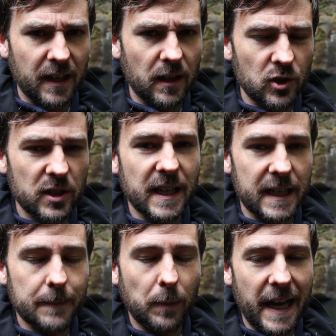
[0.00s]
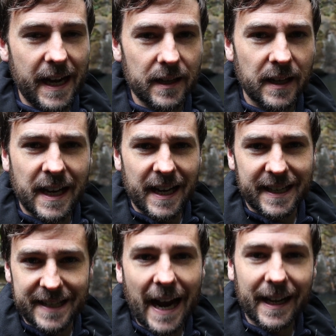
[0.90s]
And I'll just explain
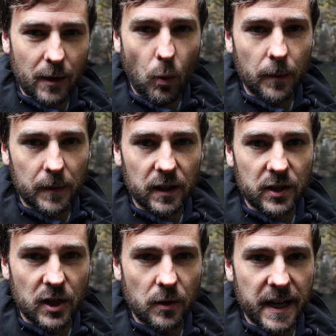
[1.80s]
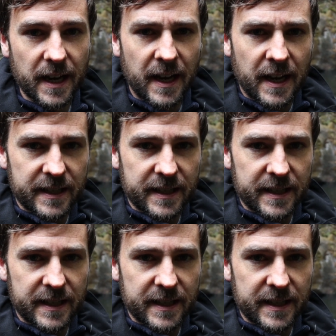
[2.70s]
exactly what I'm going to do here.